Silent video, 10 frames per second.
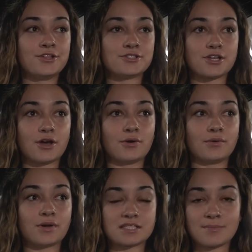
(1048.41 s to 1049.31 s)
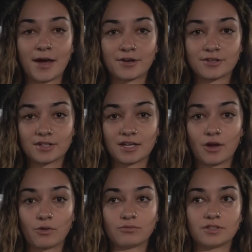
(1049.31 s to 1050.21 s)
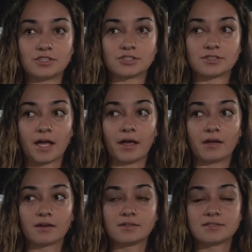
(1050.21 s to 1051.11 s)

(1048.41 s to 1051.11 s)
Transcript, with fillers: So get to bed early, hopefully just like